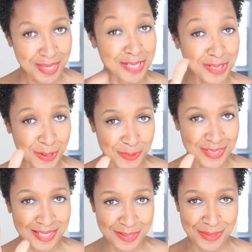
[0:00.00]
I
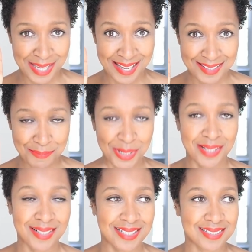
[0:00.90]
don't know yet,
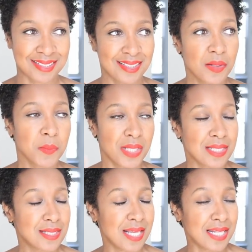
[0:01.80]
but it's
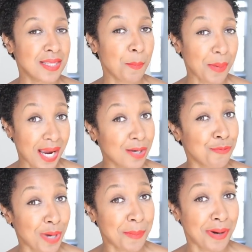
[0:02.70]
it's in the back
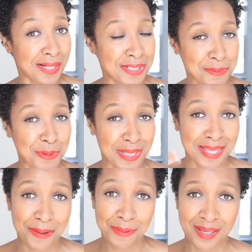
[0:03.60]
of my mind. Let's put it
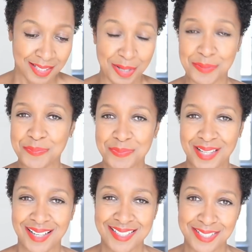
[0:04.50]
that way. Yeah,
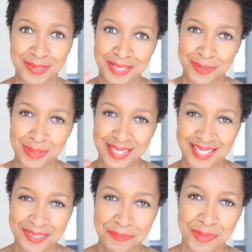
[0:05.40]
I'll see you next week.
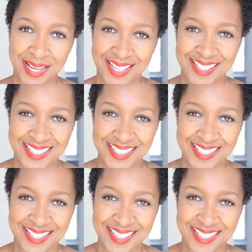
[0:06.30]
Bye.